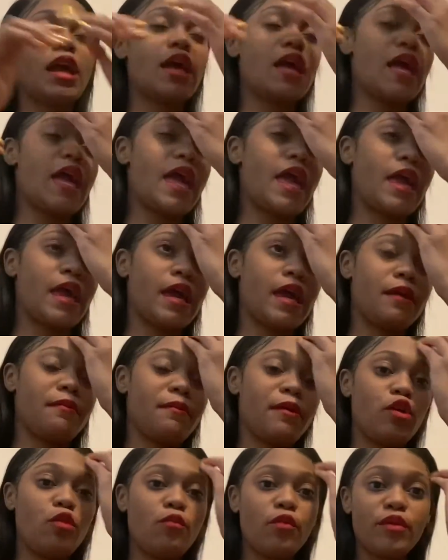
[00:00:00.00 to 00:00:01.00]
and my
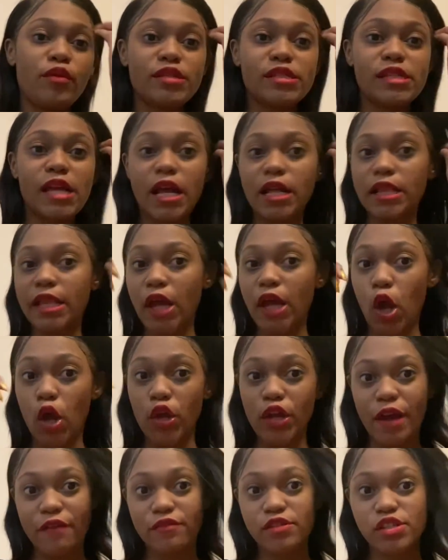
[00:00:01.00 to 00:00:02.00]
homeboy is saying that all
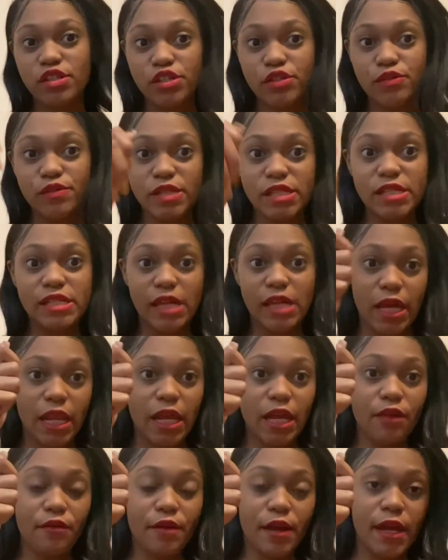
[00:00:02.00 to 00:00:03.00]
you have to do is get
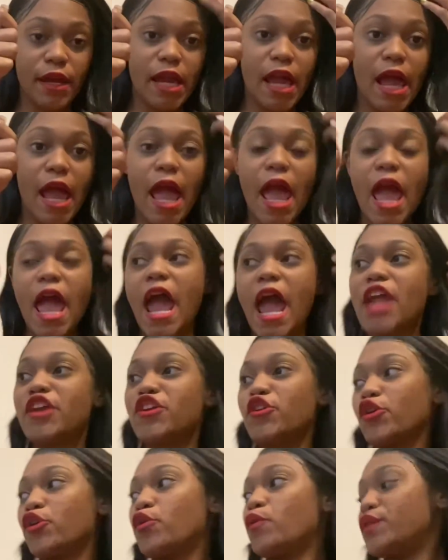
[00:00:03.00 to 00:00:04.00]
it, right? And
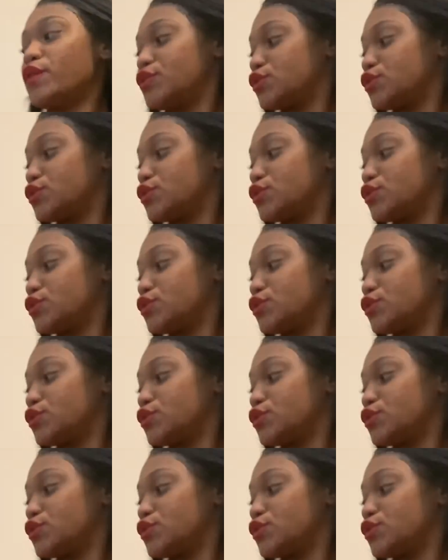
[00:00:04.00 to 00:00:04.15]
you're going